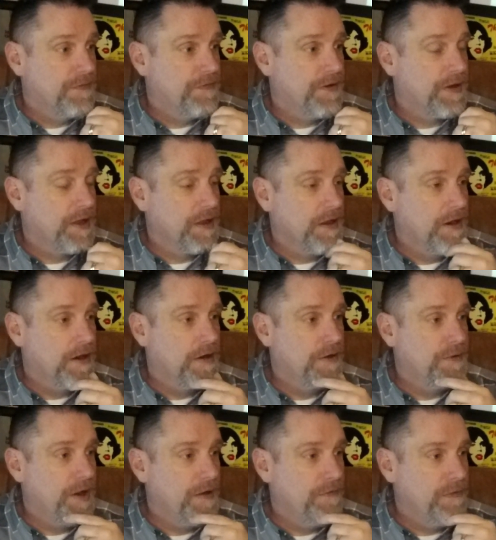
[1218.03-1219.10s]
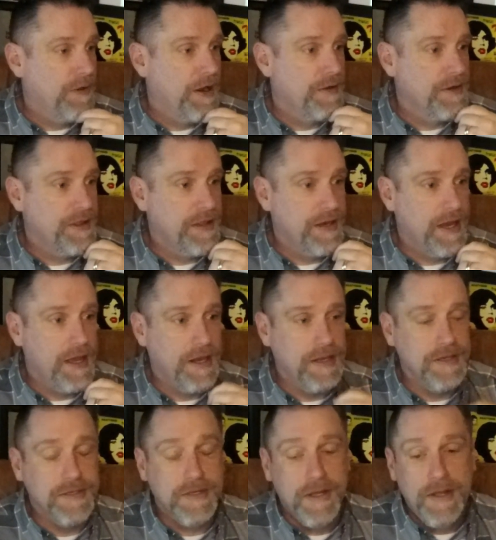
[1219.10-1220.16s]
fucking car driving around in the
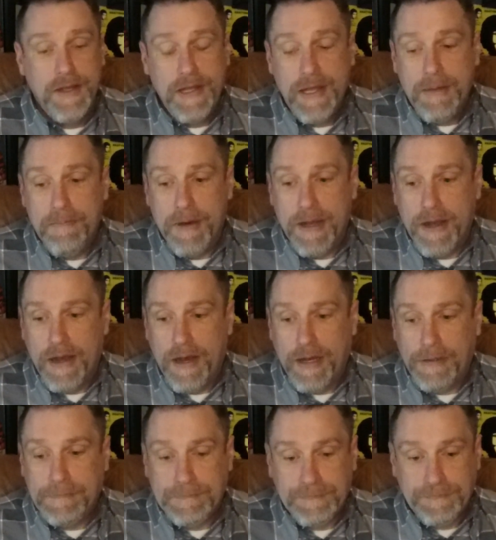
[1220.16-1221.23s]
90s. But, uh,